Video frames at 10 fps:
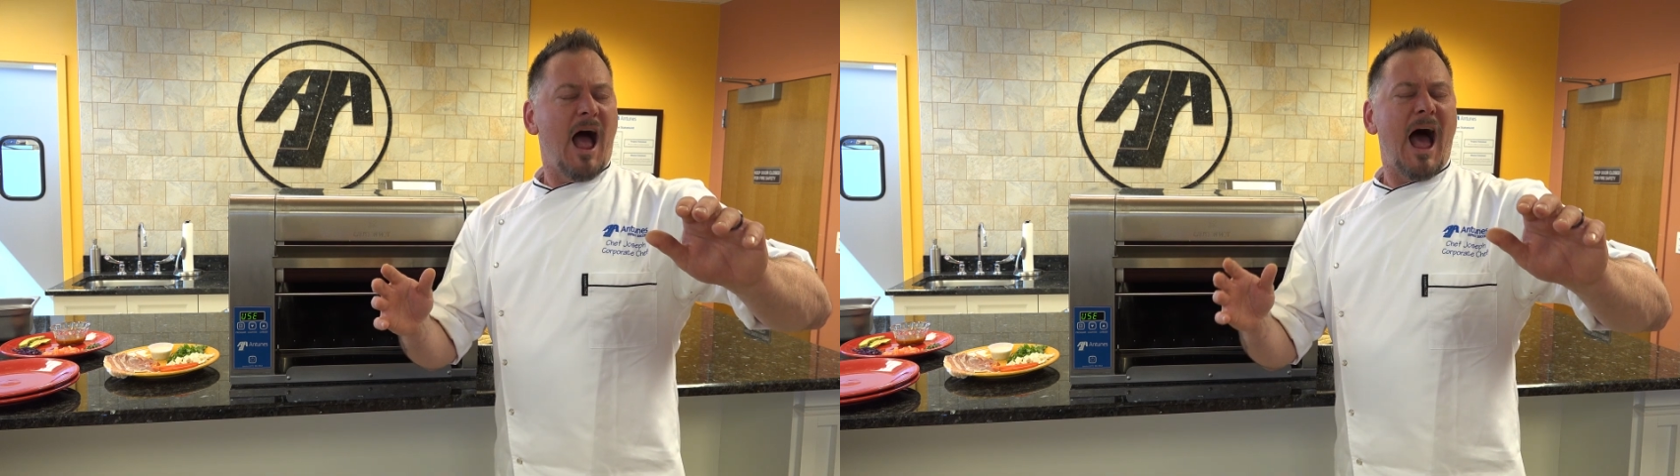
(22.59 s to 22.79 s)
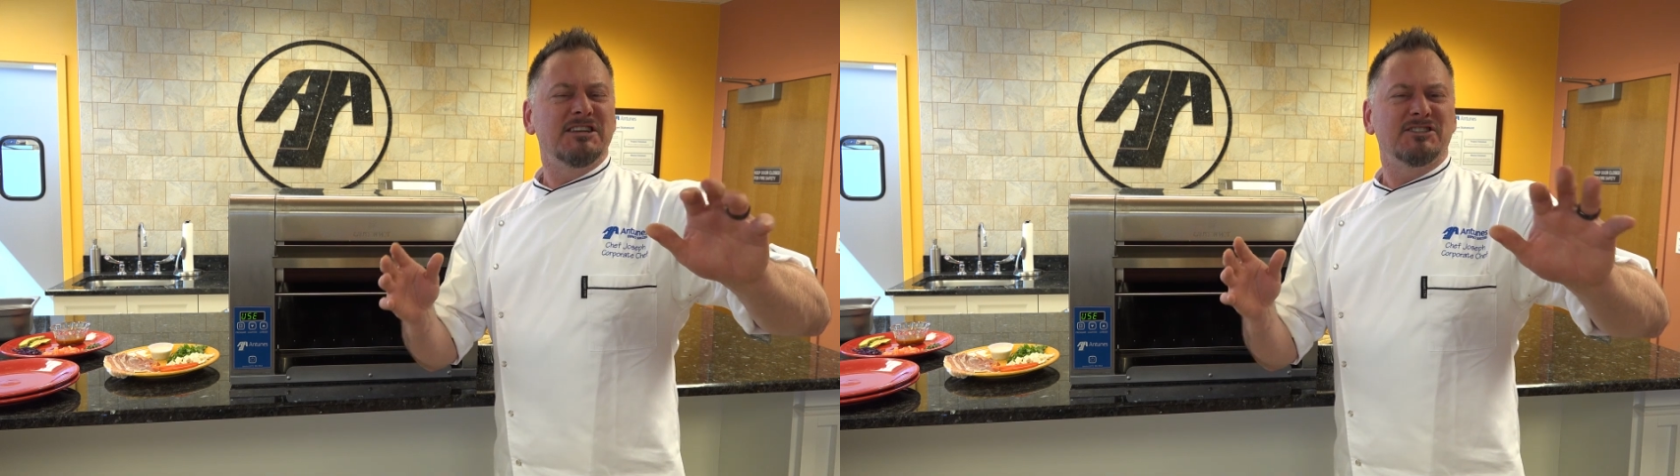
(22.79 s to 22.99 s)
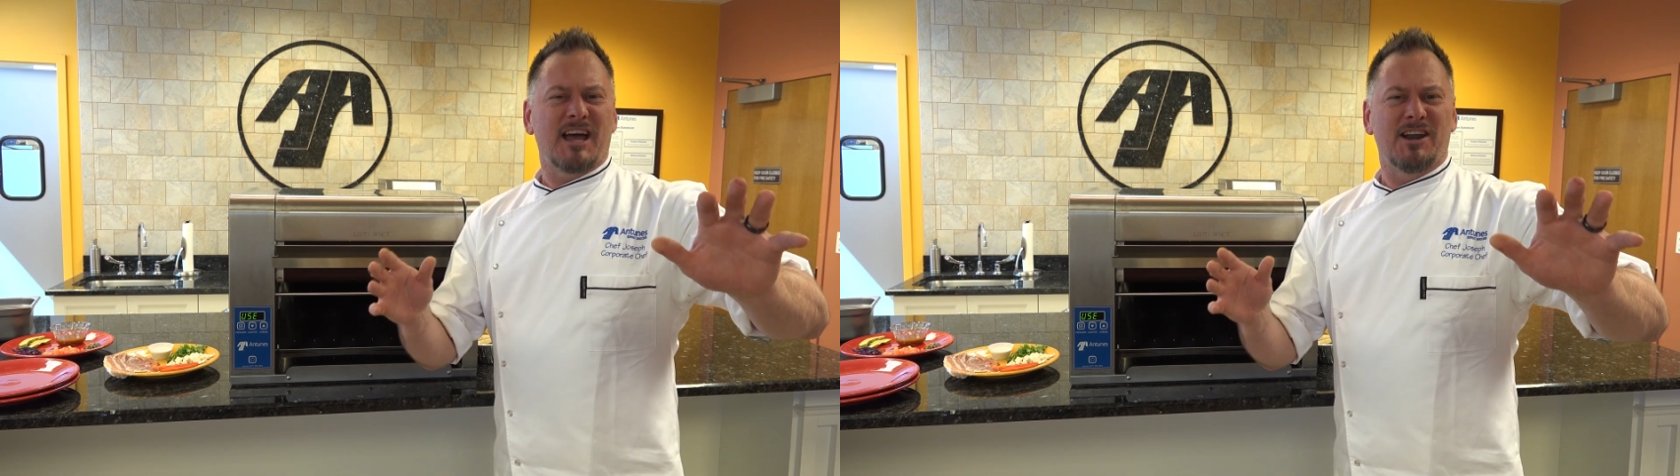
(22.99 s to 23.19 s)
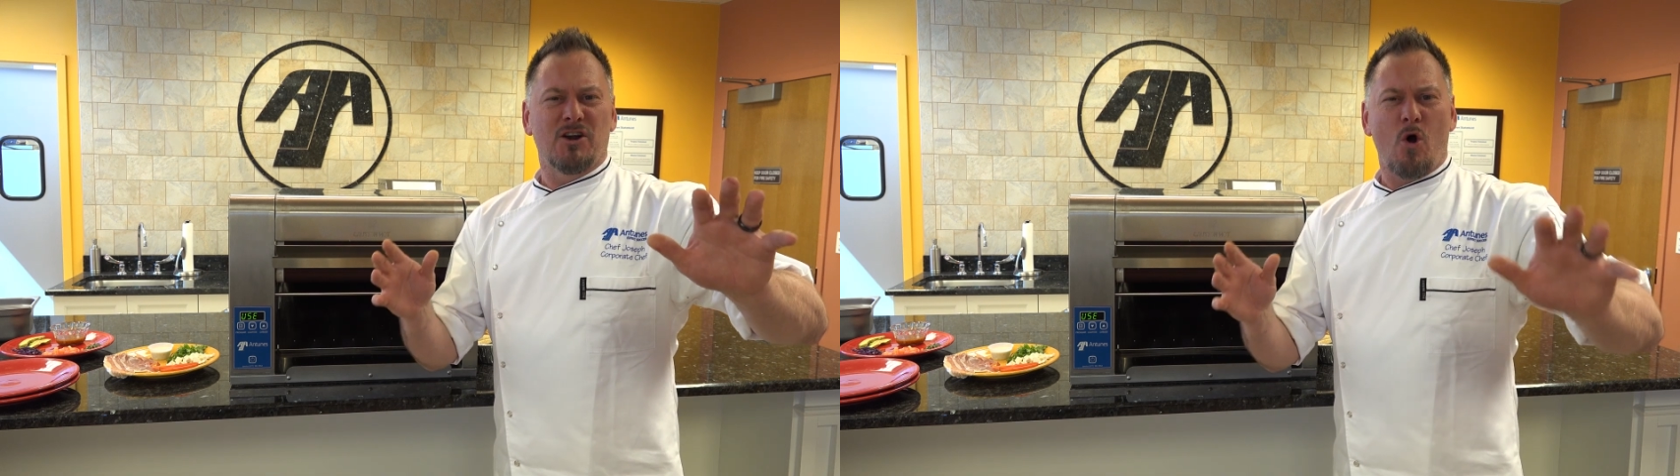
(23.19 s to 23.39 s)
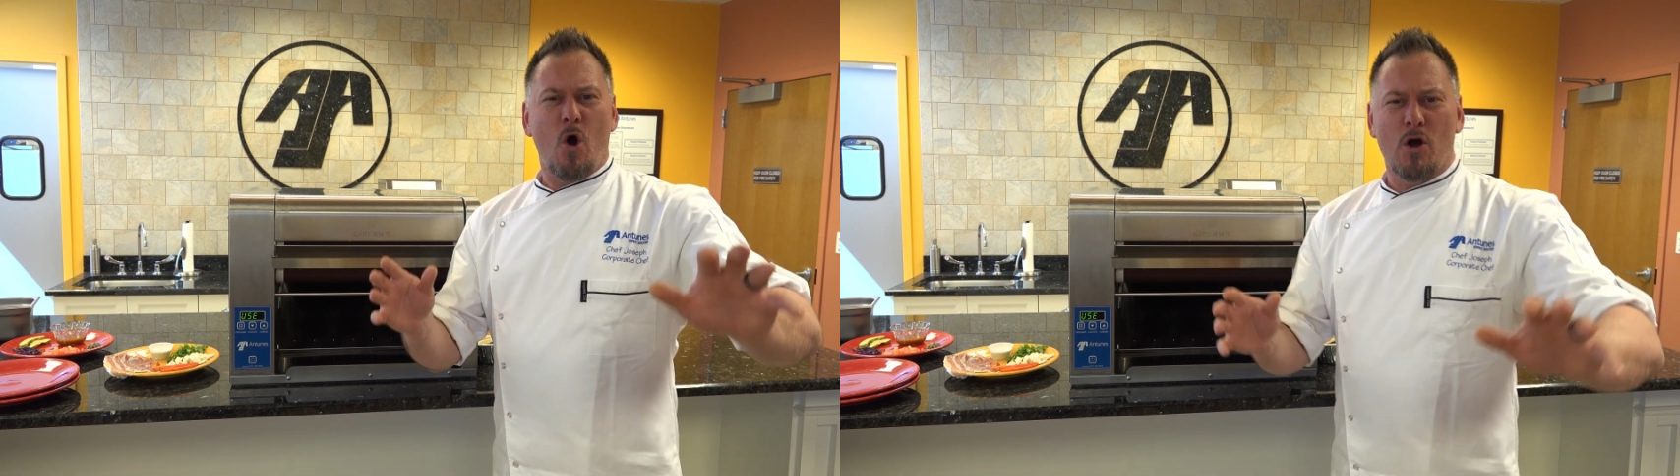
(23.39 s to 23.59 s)
I just got an
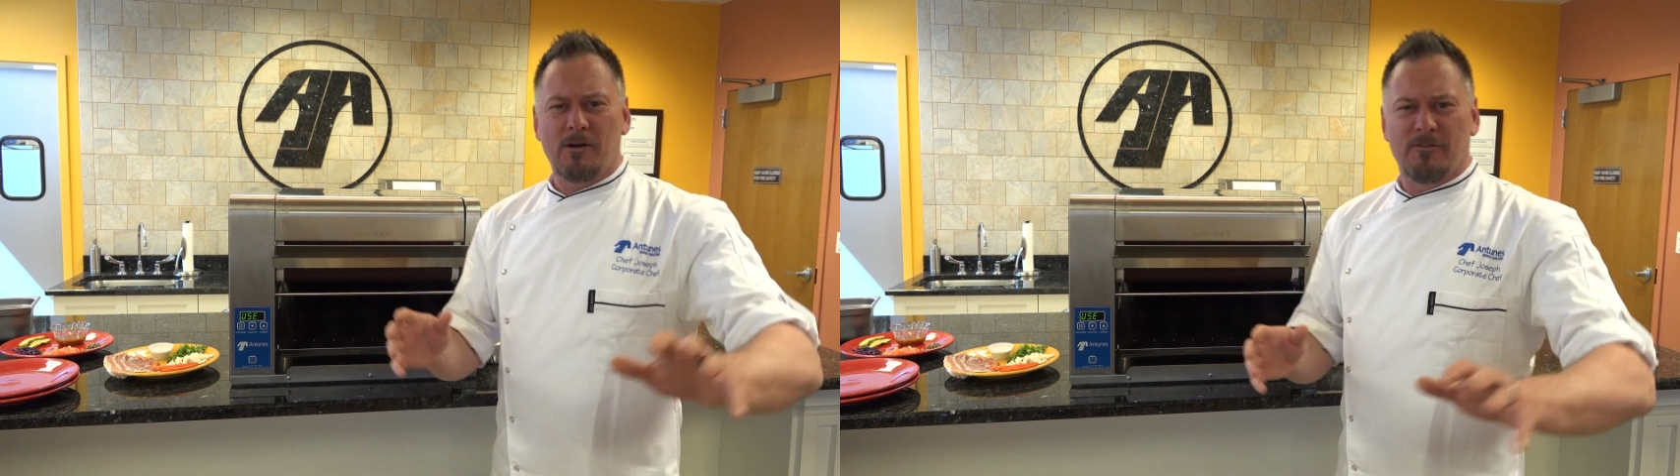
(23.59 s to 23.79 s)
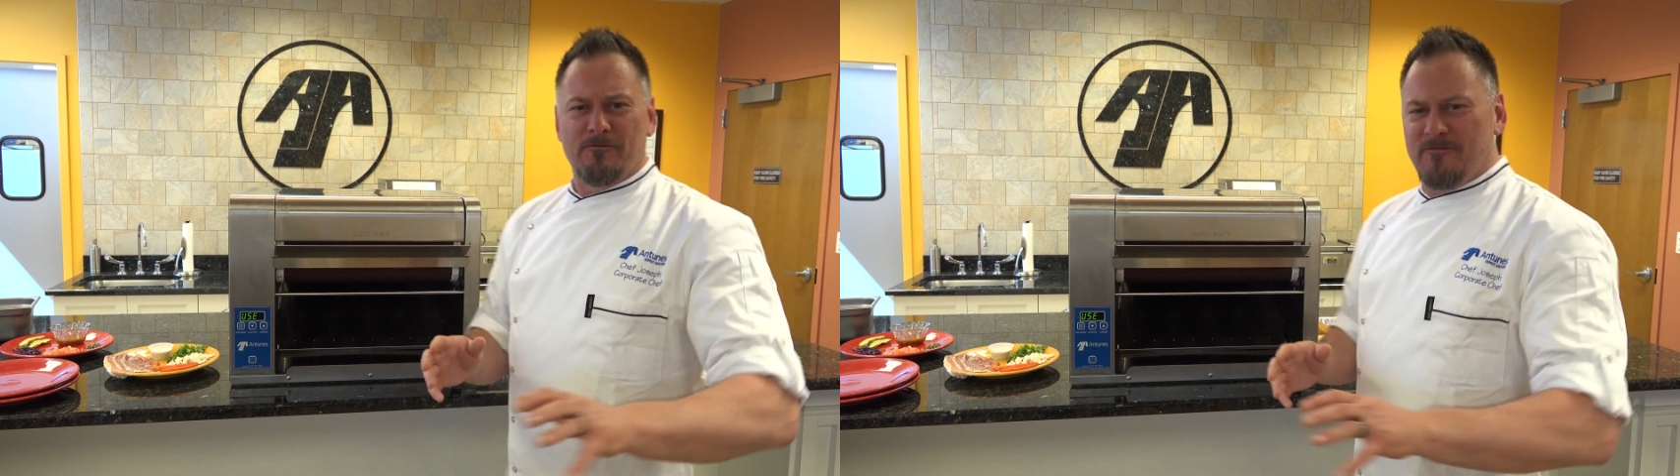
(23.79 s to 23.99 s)
order for